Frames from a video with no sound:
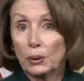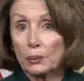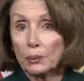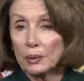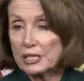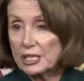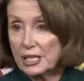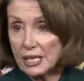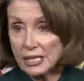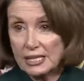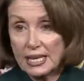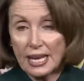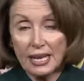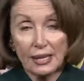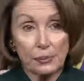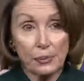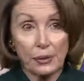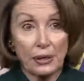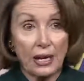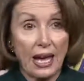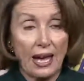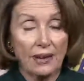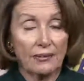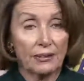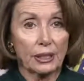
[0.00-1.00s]
we're
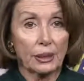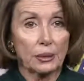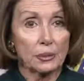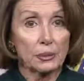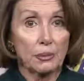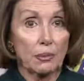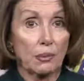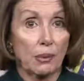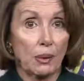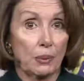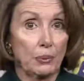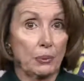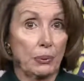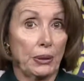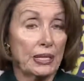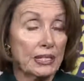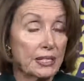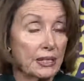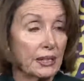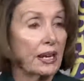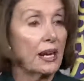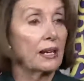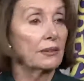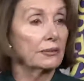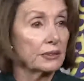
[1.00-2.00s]
having a press
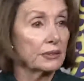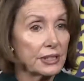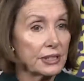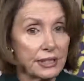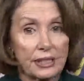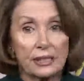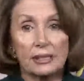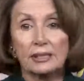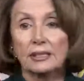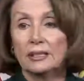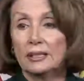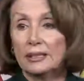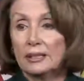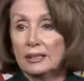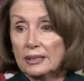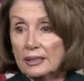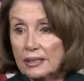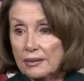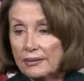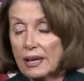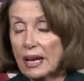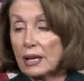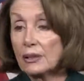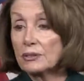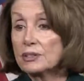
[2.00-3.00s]
conference and
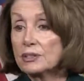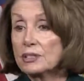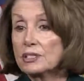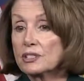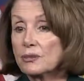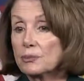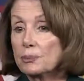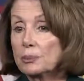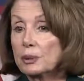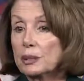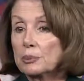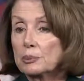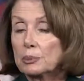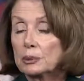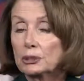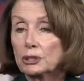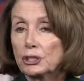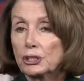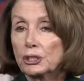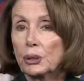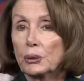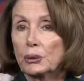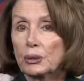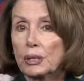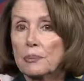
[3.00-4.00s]
thousands of people
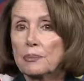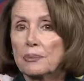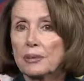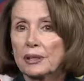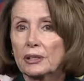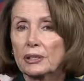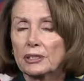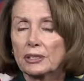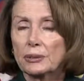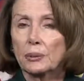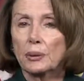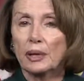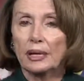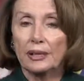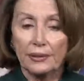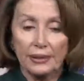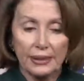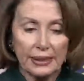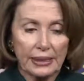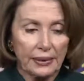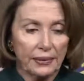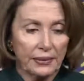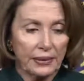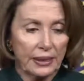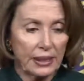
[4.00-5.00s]
showed up there. So I
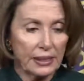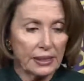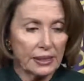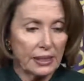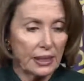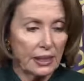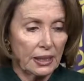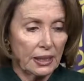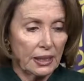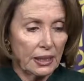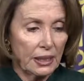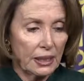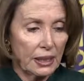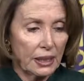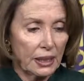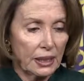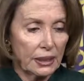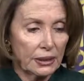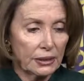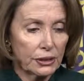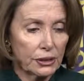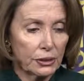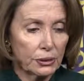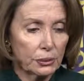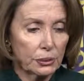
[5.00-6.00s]
think that
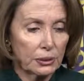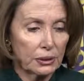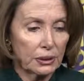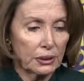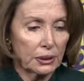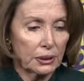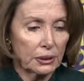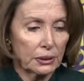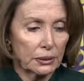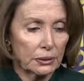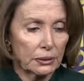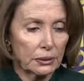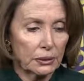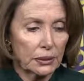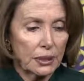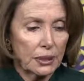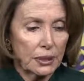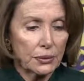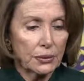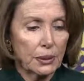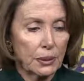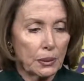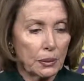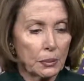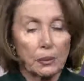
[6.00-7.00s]
you've
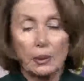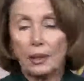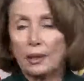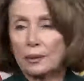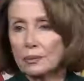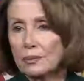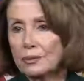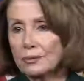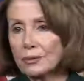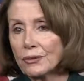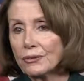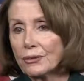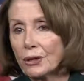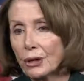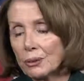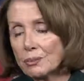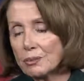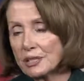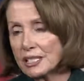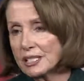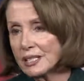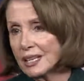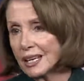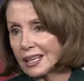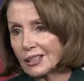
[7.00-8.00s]
heard me
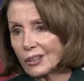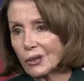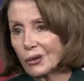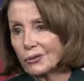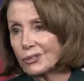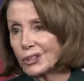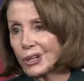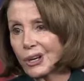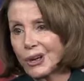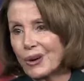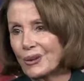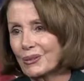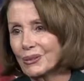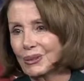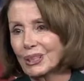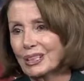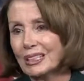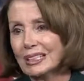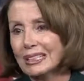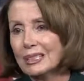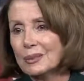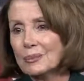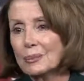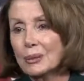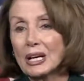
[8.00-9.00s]
say it over and over.
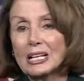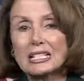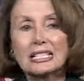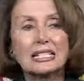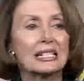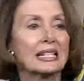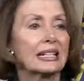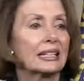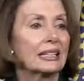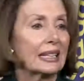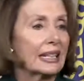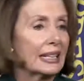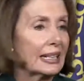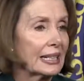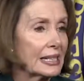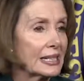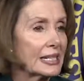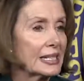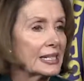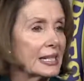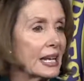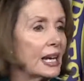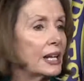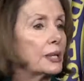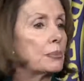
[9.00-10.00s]
President Lincoln
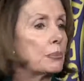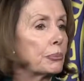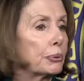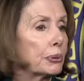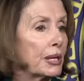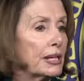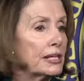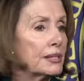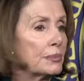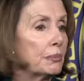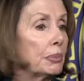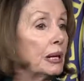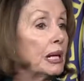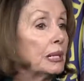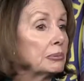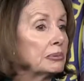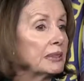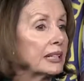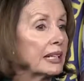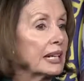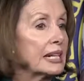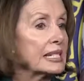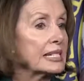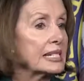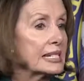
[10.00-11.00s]
said
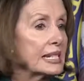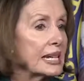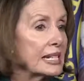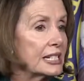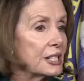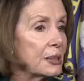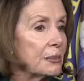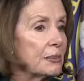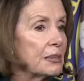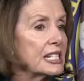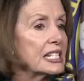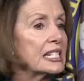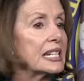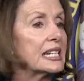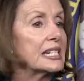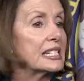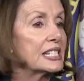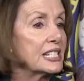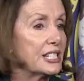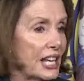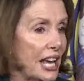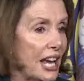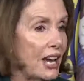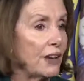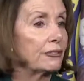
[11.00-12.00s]
public sentiment
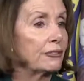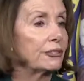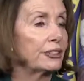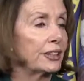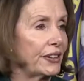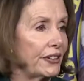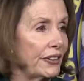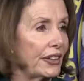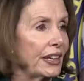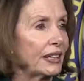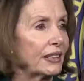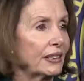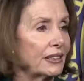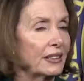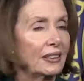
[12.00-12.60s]
is everything.